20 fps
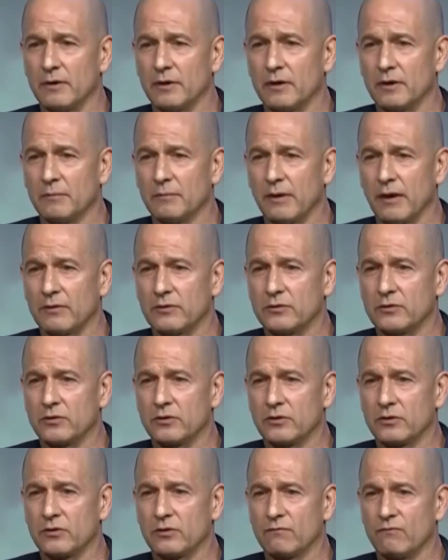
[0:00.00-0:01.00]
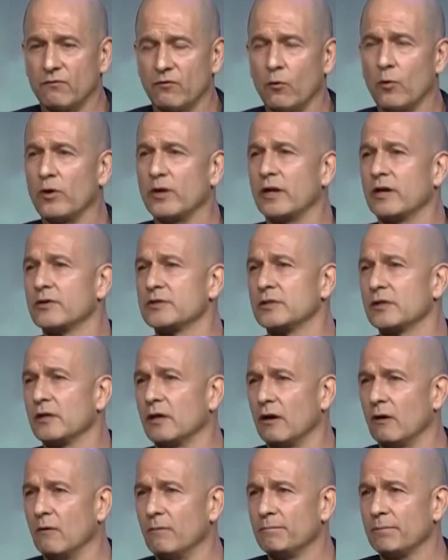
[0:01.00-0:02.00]
about 4 years
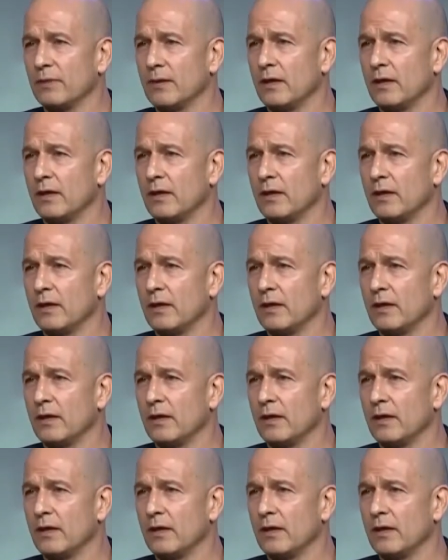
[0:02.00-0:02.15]
ago,